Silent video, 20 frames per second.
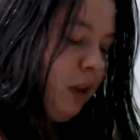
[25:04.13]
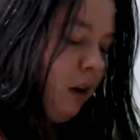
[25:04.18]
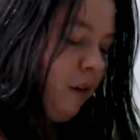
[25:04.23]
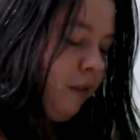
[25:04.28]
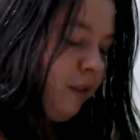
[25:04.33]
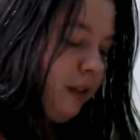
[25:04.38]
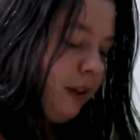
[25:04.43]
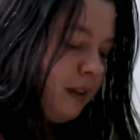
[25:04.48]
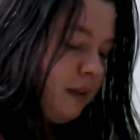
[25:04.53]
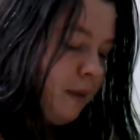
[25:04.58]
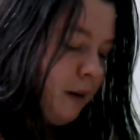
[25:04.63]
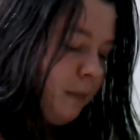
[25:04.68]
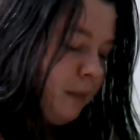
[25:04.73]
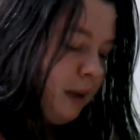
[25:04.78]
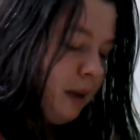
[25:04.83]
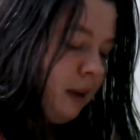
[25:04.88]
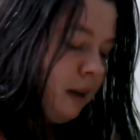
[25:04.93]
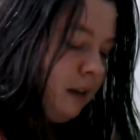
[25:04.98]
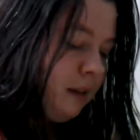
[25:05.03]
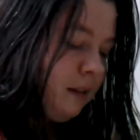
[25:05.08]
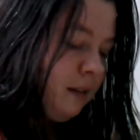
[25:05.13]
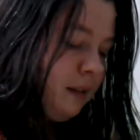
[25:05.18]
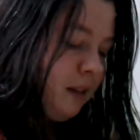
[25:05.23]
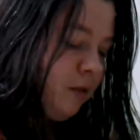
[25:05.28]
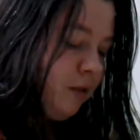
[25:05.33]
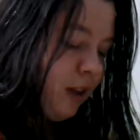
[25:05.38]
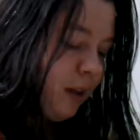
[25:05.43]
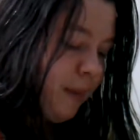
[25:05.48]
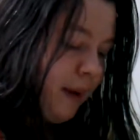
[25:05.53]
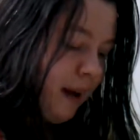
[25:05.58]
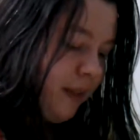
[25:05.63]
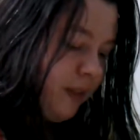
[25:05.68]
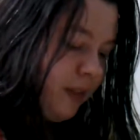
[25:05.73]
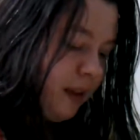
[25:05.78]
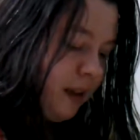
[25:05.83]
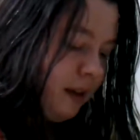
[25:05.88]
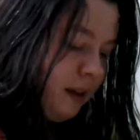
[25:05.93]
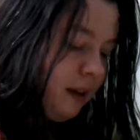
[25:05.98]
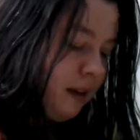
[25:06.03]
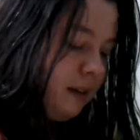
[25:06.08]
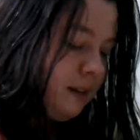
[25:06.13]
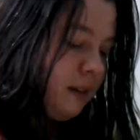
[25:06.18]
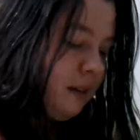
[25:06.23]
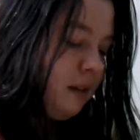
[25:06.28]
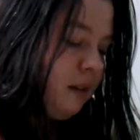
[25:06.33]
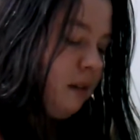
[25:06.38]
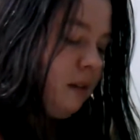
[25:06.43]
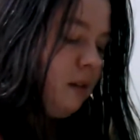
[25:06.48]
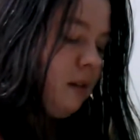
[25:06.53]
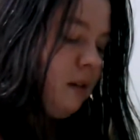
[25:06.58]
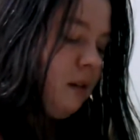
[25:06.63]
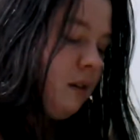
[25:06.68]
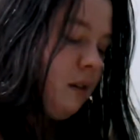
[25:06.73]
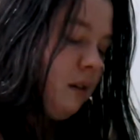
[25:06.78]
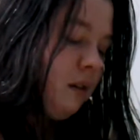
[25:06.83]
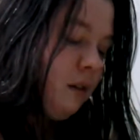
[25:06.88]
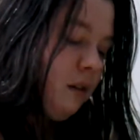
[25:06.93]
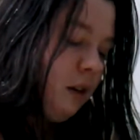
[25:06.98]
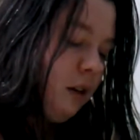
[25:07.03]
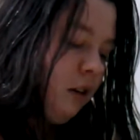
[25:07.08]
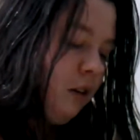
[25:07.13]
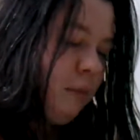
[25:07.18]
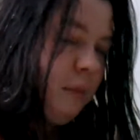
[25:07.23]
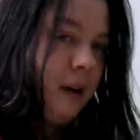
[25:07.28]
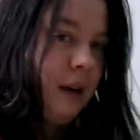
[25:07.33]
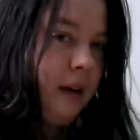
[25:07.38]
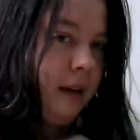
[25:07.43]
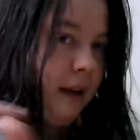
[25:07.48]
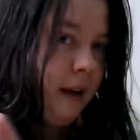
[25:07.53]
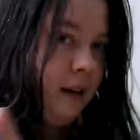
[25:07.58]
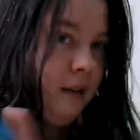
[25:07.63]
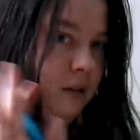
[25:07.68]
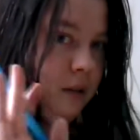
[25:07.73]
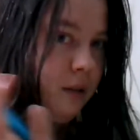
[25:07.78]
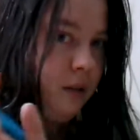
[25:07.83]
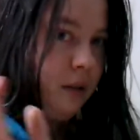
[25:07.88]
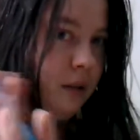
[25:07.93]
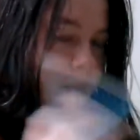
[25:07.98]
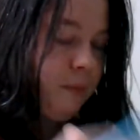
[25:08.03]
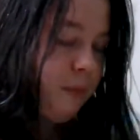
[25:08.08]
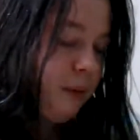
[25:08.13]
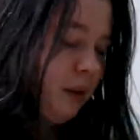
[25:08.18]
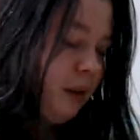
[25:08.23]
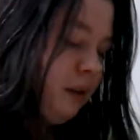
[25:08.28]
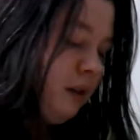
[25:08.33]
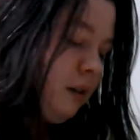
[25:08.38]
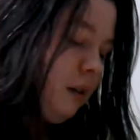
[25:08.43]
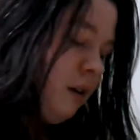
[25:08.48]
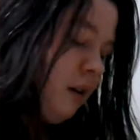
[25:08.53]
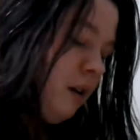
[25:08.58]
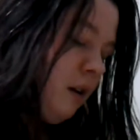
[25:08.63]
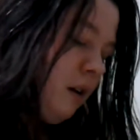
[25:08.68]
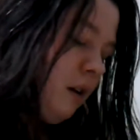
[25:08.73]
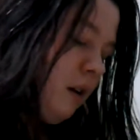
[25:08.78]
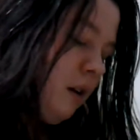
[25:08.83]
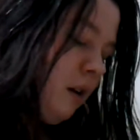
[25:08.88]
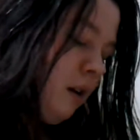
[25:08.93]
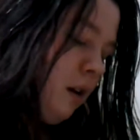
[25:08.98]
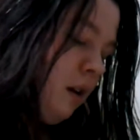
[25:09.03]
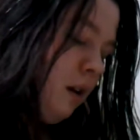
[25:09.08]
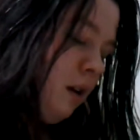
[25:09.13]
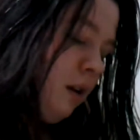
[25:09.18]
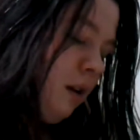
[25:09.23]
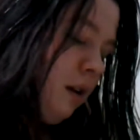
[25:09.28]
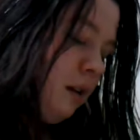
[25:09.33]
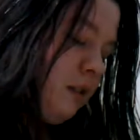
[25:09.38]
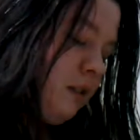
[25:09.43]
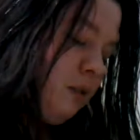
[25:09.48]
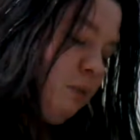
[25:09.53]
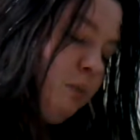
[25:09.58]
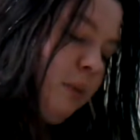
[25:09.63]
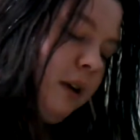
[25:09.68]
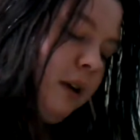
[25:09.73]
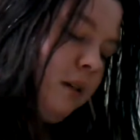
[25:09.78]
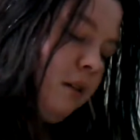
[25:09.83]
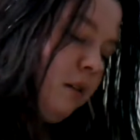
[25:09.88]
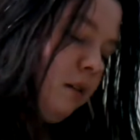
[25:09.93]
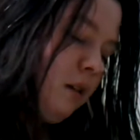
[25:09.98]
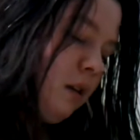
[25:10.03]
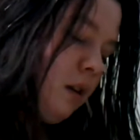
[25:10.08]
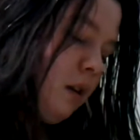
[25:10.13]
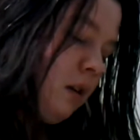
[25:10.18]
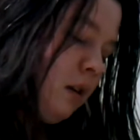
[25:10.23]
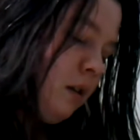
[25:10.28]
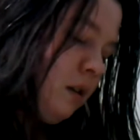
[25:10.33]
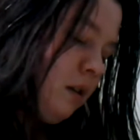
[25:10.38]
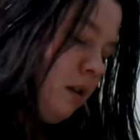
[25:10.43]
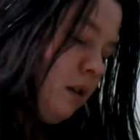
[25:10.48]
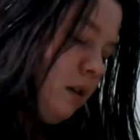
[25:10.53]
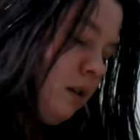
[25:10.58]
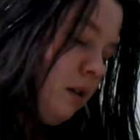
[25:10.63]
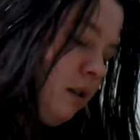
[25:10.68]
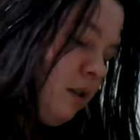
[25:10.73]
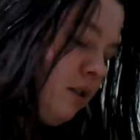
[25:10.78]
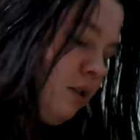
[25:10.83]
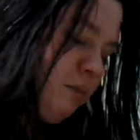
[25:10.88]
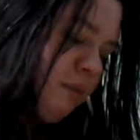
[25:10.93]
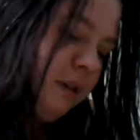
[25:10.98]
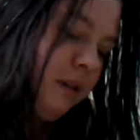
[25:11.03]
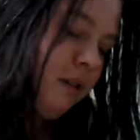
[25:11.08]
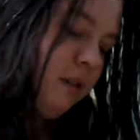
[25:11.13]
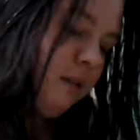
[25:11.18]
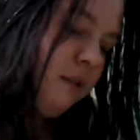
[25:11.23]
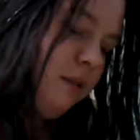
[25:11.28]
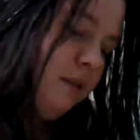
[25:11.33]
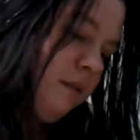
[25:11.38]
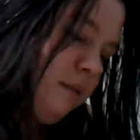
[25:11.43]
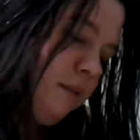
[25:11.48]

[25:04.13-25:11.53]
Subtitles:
awful things about me and did really bad things. And I'm not going to get into it, but it's just weird. It's just weird.